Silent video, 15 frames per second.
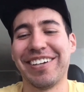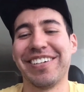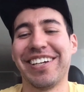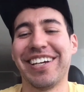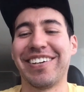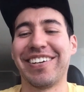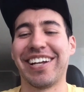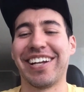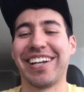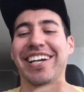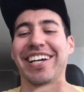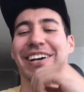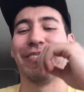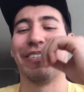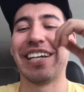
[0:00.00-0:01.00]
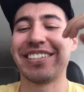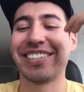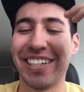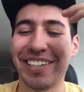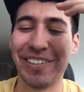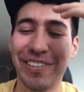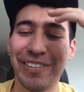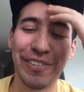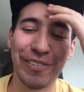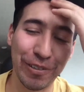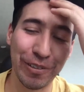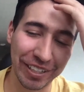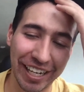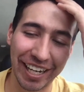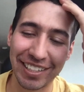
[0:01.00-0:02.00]
Yeah, we gotta. Well, next
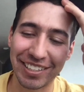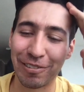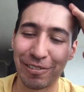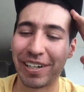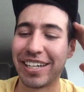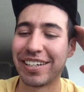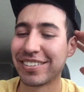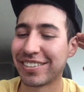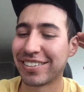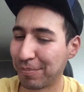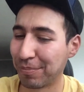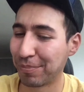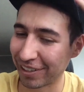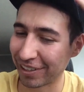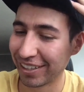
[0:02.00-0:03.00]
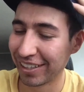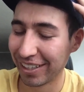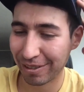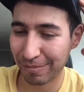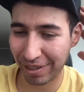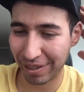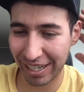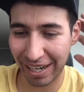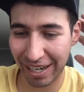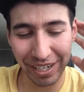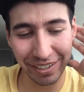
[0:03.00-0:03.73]
time we'll get someone else on board.